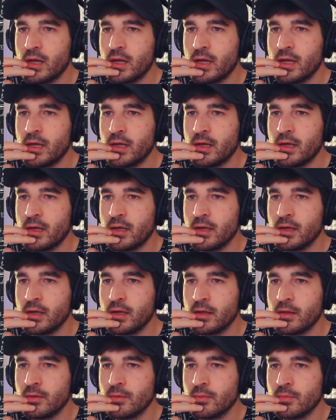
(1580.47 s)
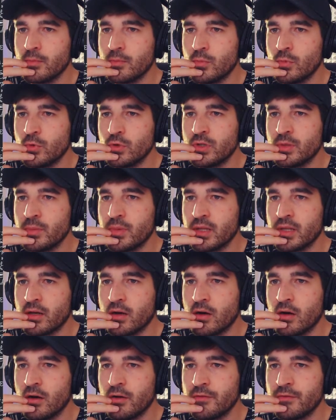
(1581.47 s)
And multiband
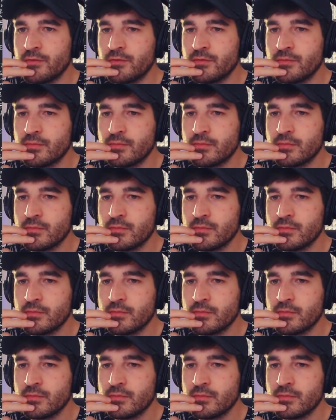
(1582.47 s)
off,